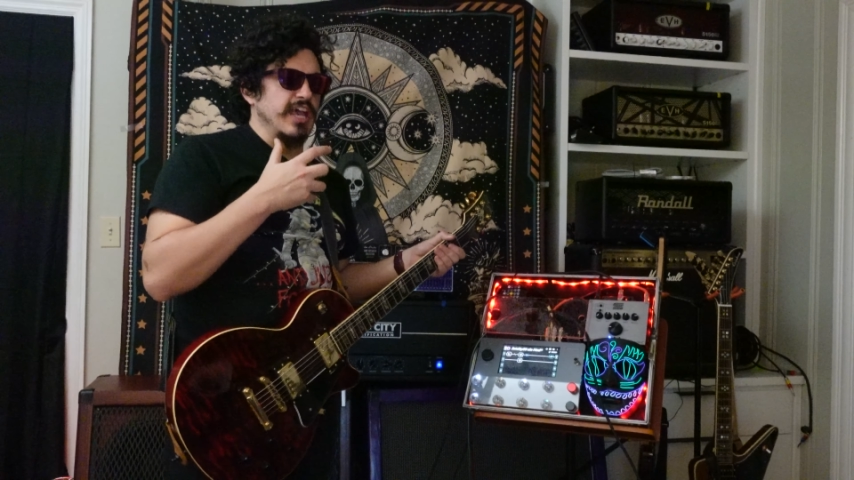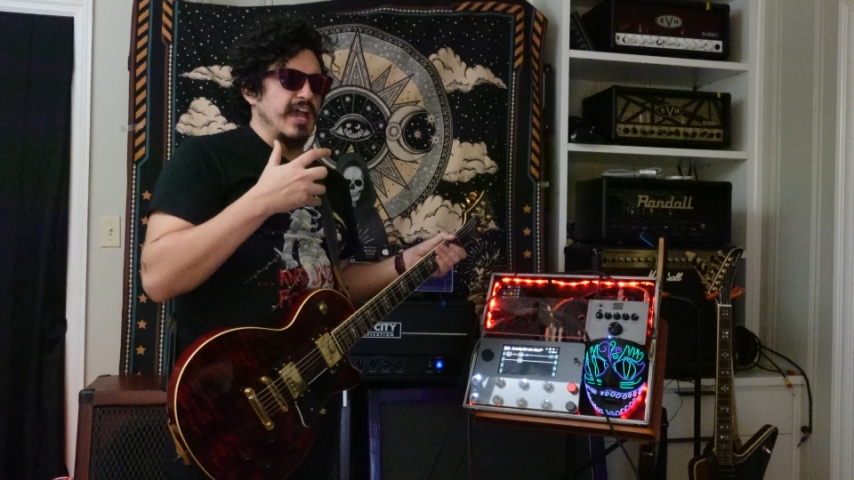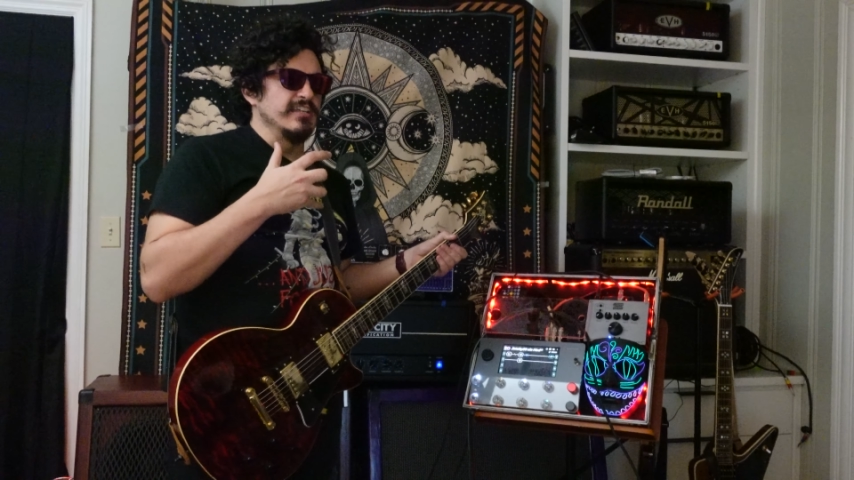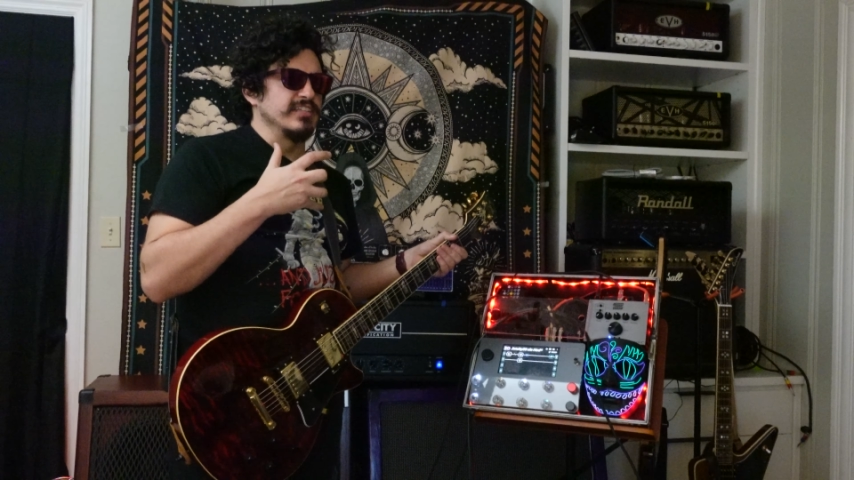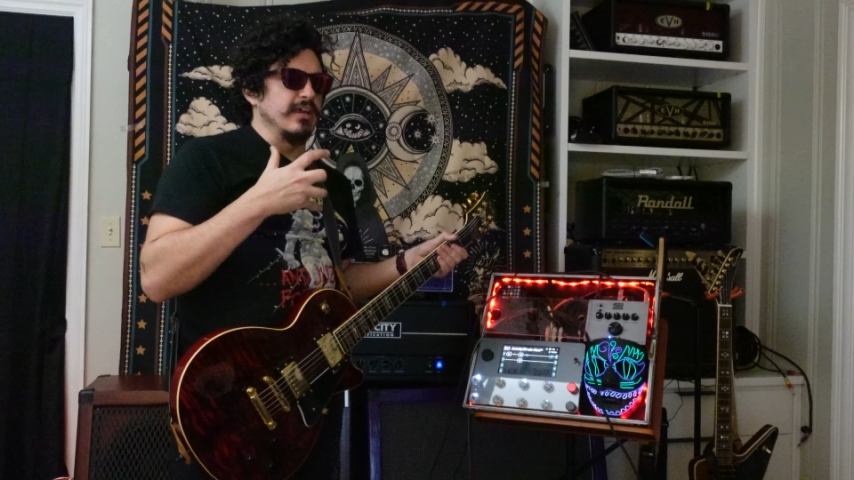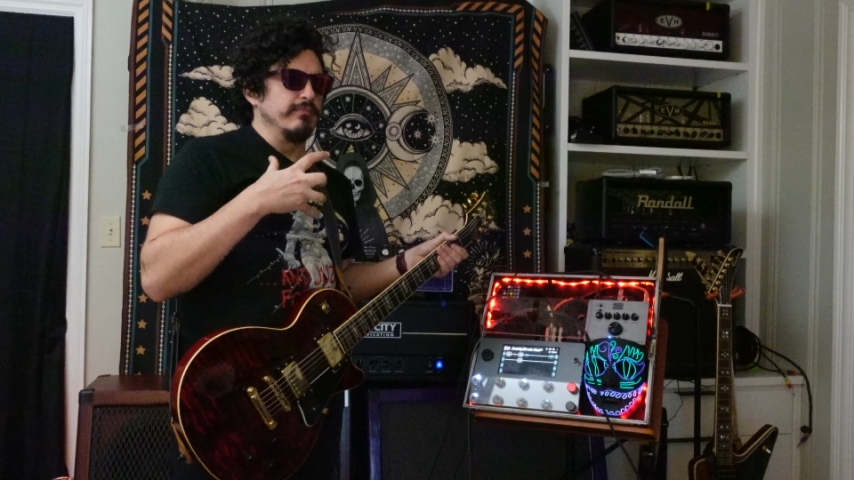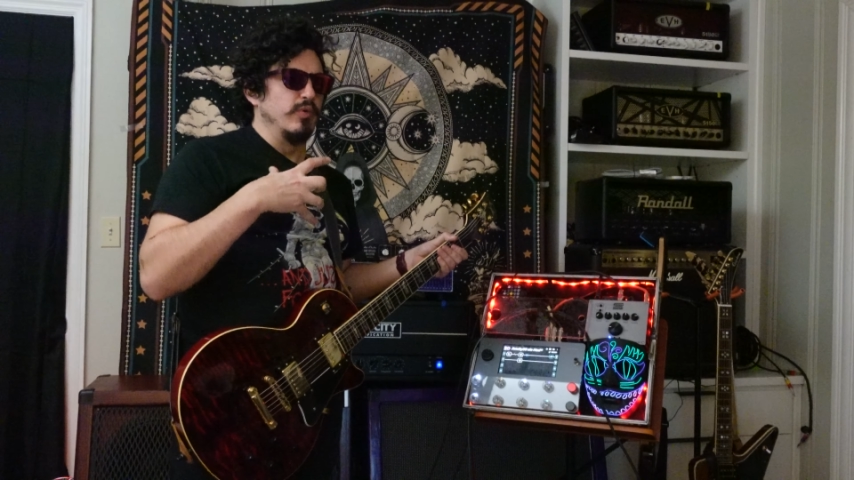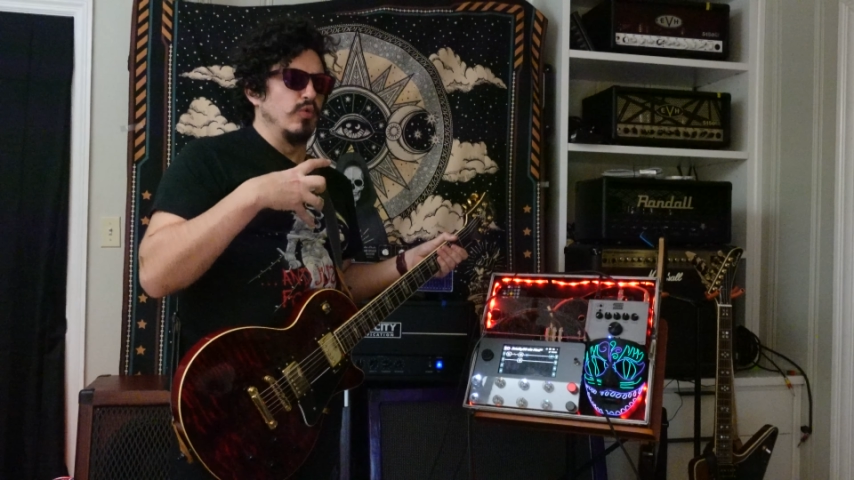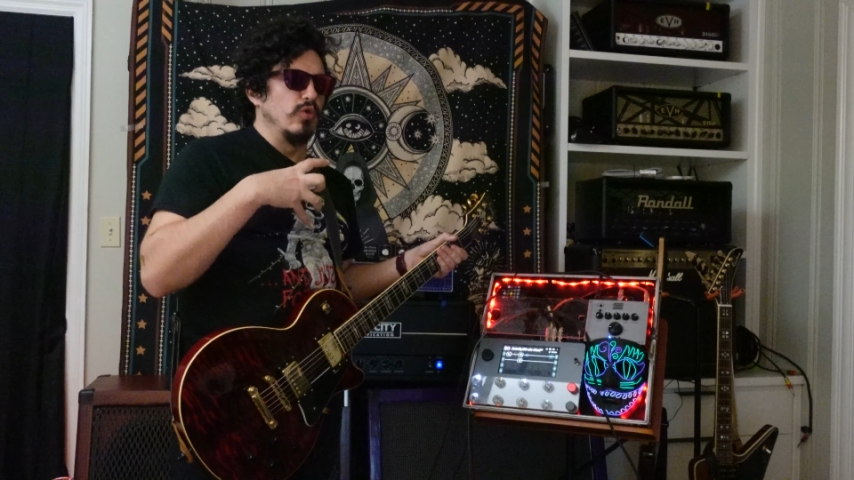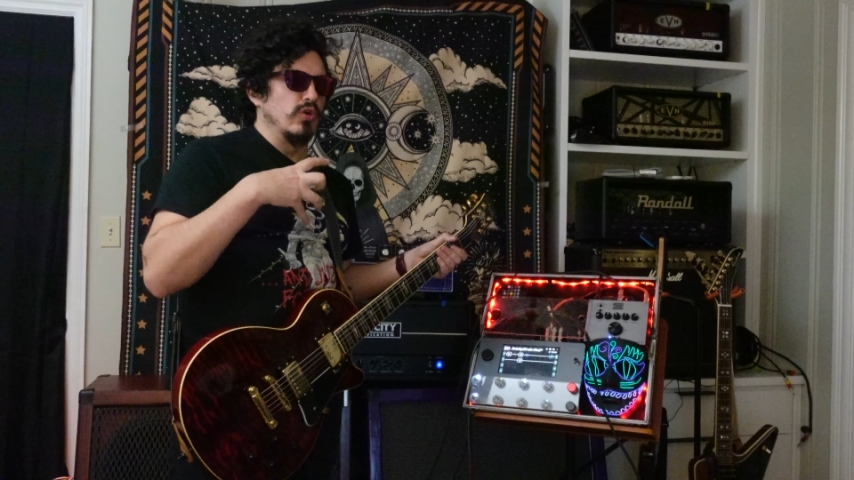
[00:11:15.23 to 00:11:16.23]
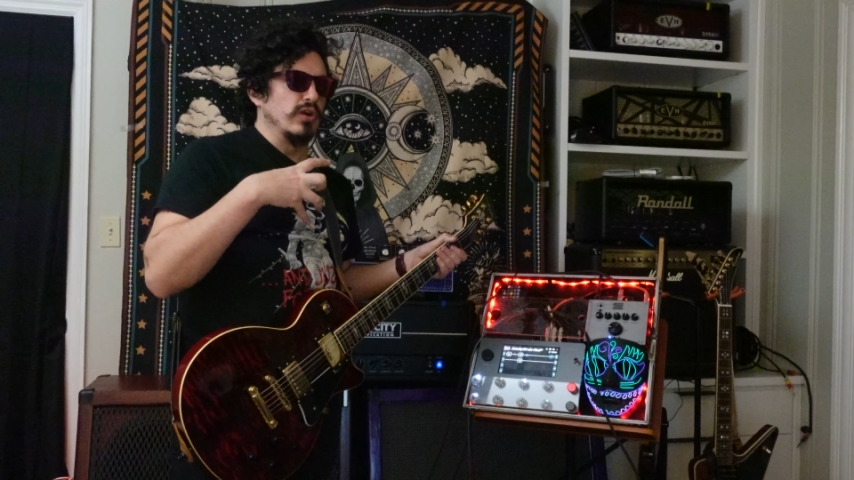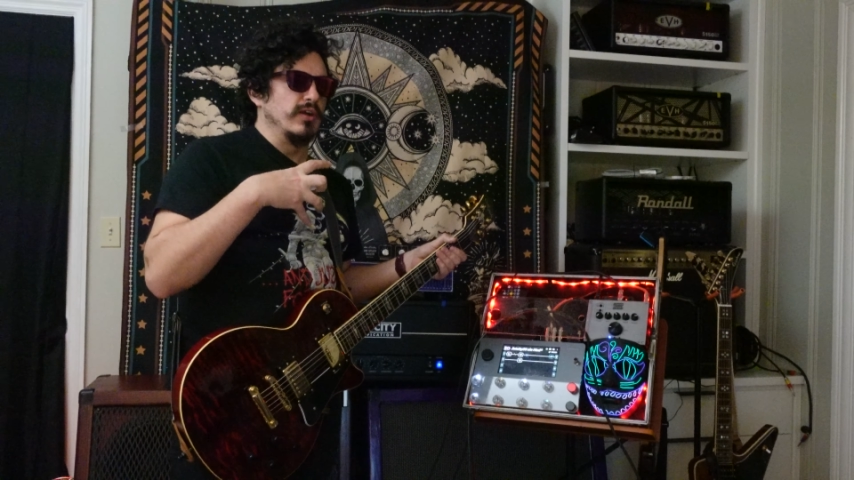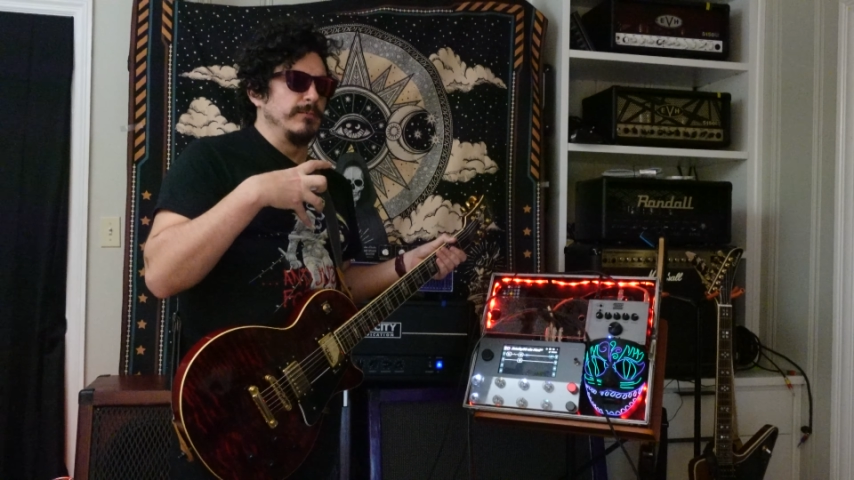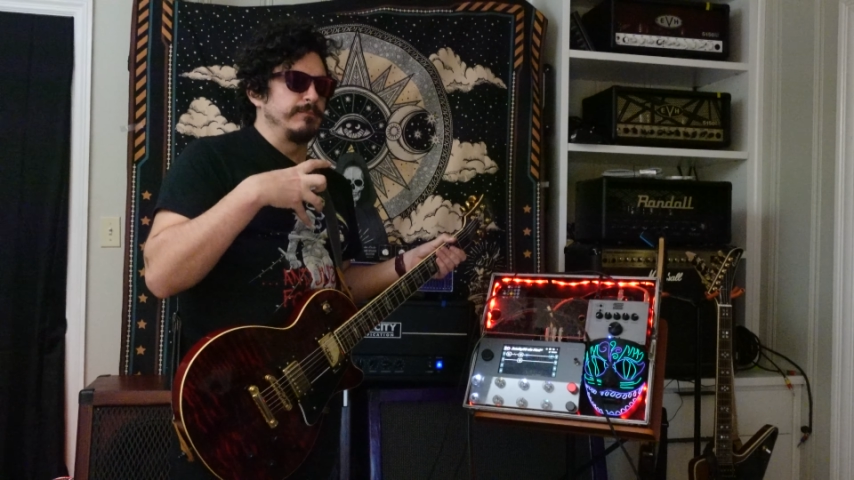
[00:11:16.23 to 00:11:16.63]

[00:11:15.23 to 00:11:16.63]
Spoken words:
has that more,